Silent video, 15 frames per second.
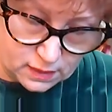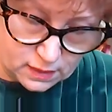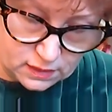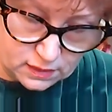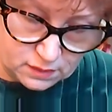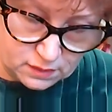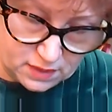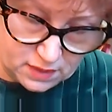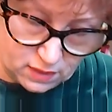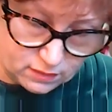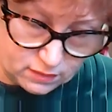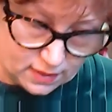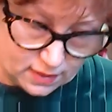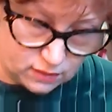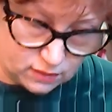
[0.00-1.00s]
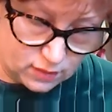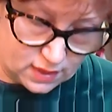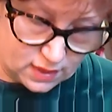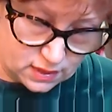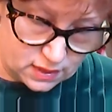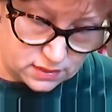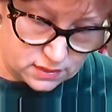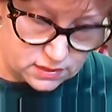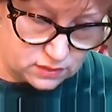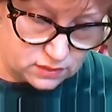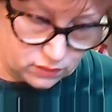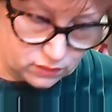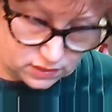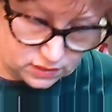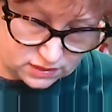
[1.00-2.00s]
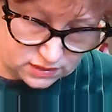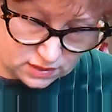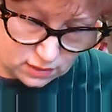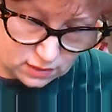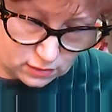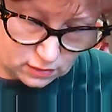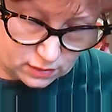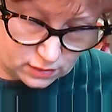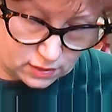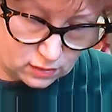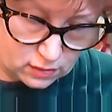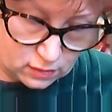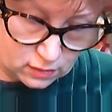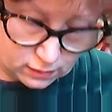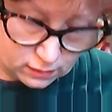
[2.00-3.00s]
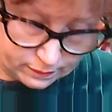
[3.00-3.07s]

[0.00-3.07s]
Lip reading: The bear ran away into the woods, not hurt at all.